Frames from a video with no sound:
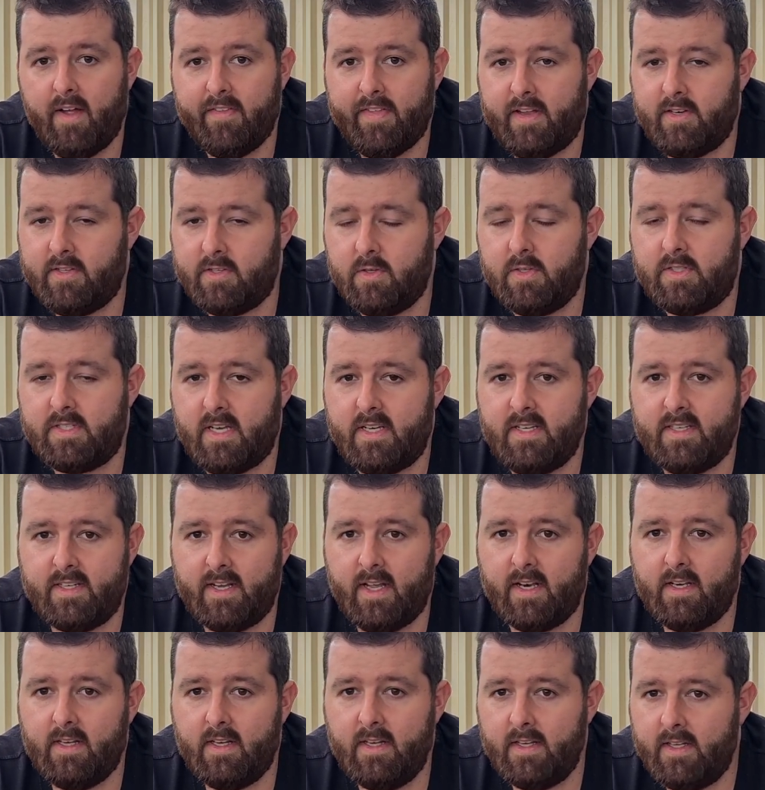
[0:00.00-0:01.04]
they do tend
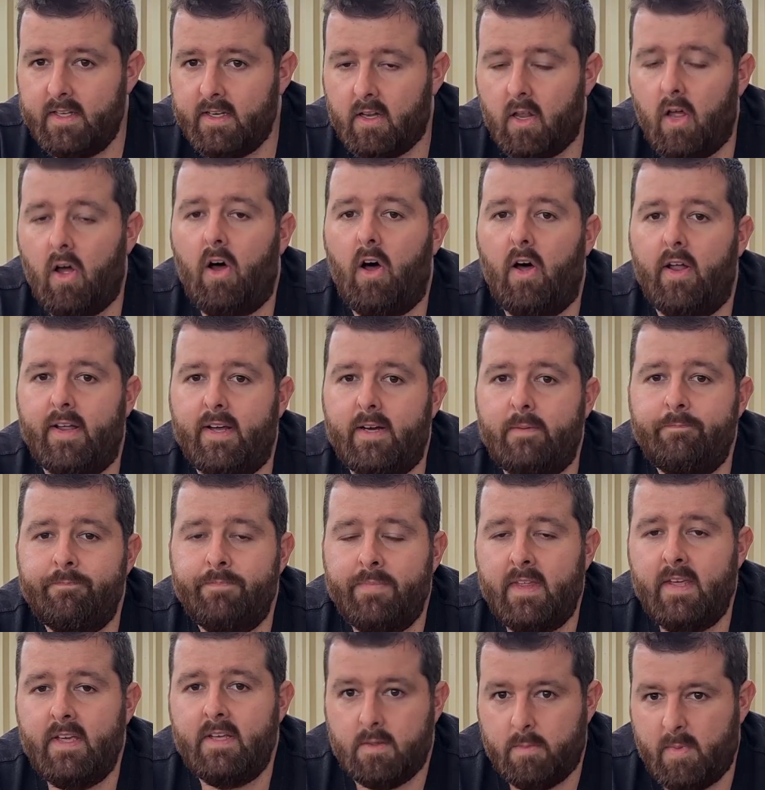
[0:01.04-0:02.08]
to get a little hotter,
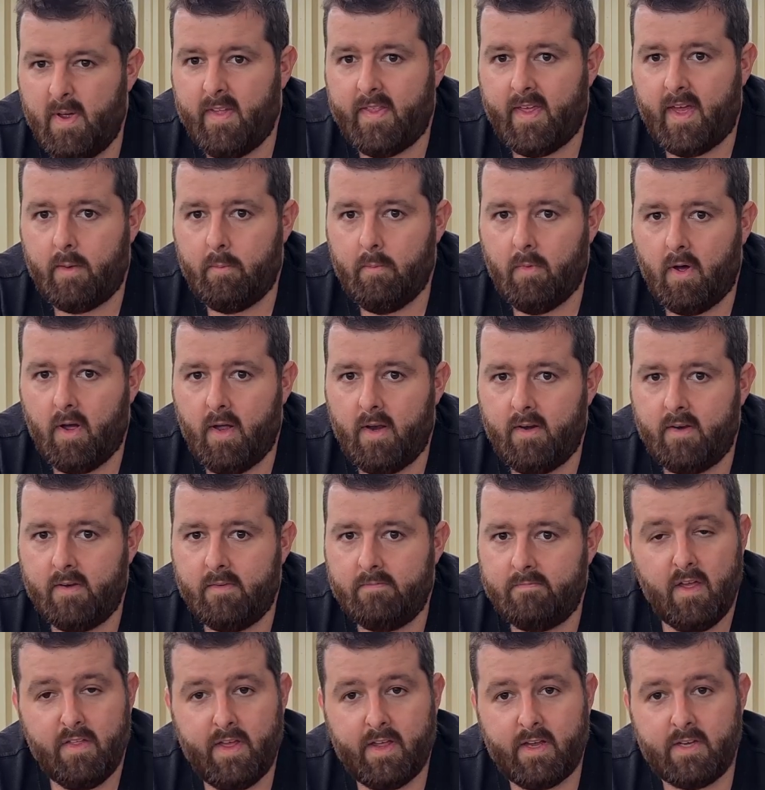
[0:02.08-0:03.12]
so bear that in mind.
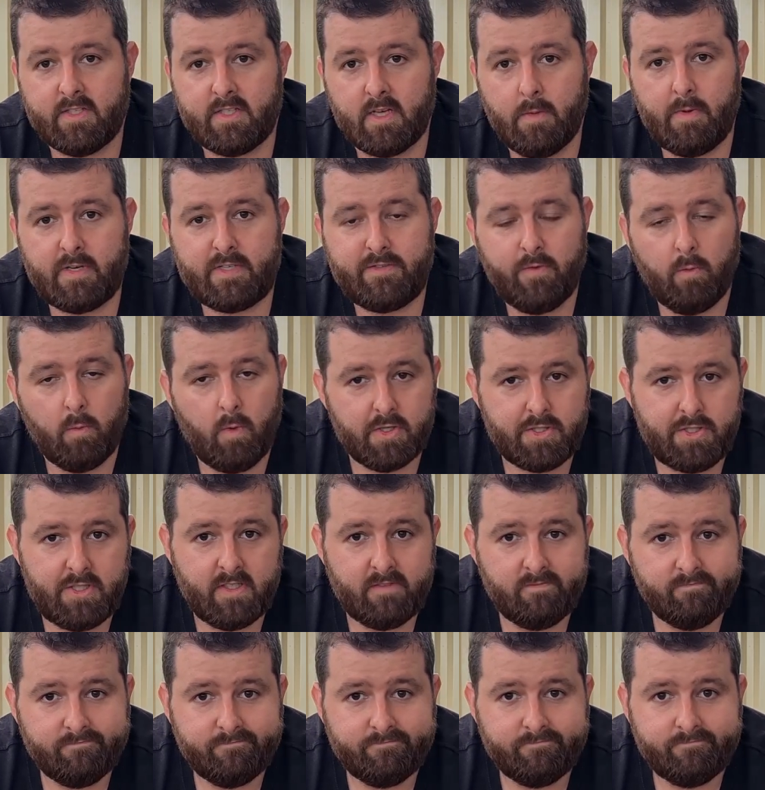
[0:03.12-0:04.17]
Thank you so much for
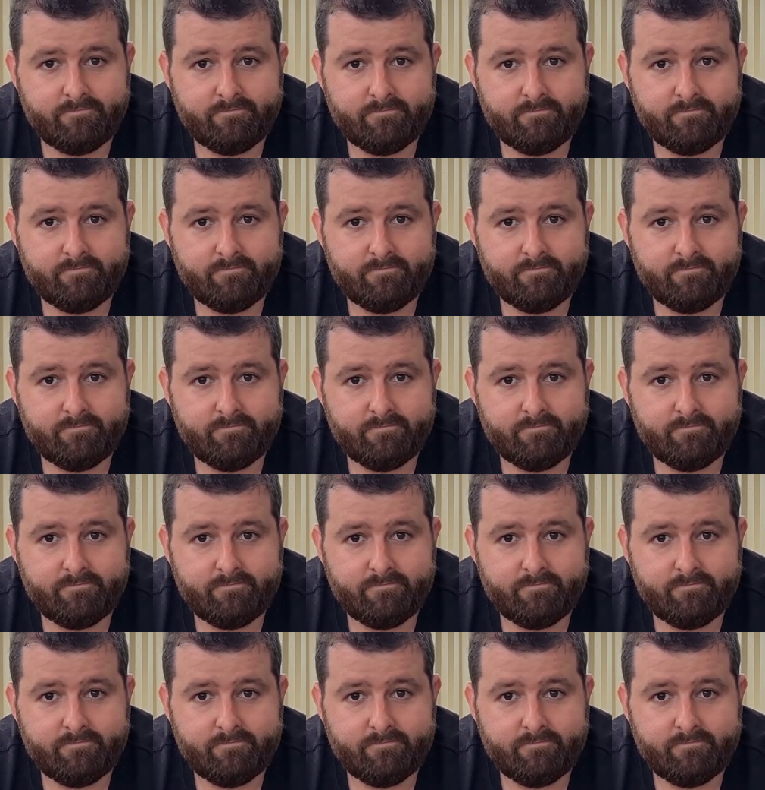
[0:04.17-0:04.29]
watching.